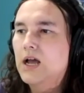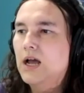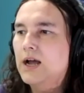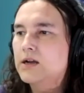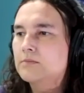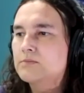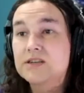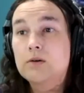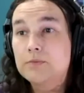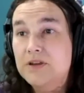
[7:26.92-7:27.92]

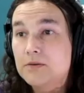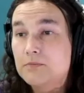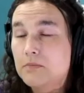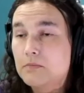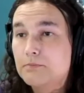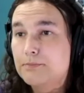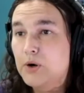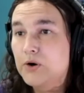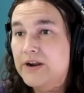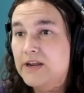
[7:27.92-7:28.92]
someone being
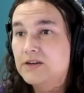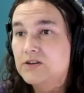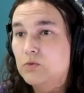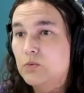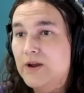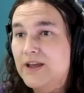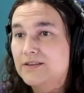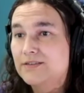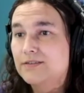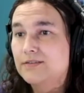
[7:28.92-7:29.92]
buried
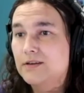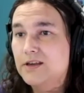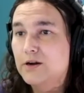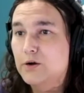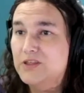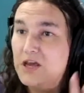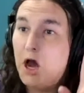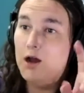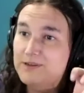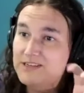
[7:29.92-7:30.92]
with, the
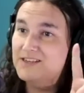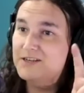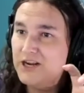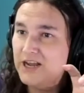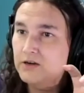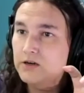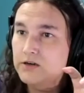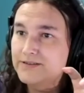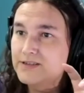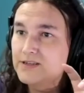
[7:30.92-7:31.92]
opposite
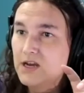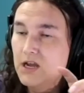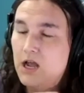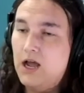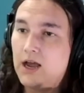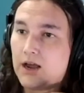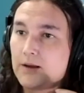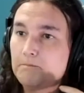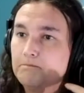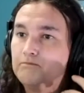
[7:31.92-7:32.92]
gender's
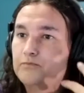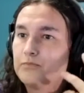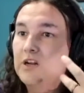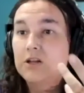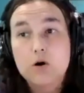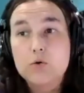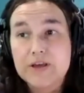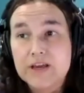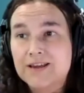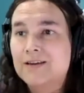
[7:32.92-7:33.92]

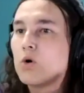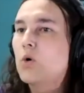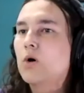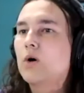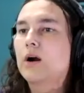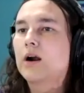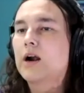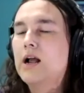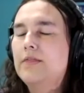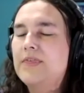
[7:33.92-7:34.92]
clothing or
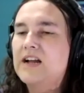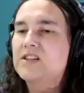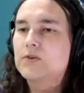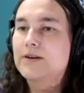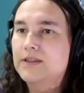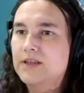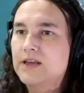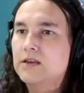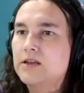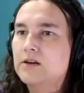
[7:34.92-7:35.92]
that sort of
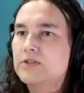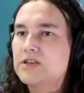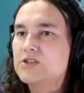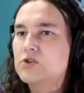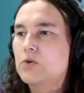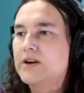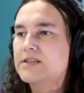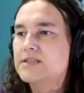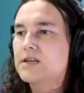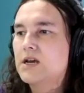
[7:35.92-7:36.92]
thing. These stories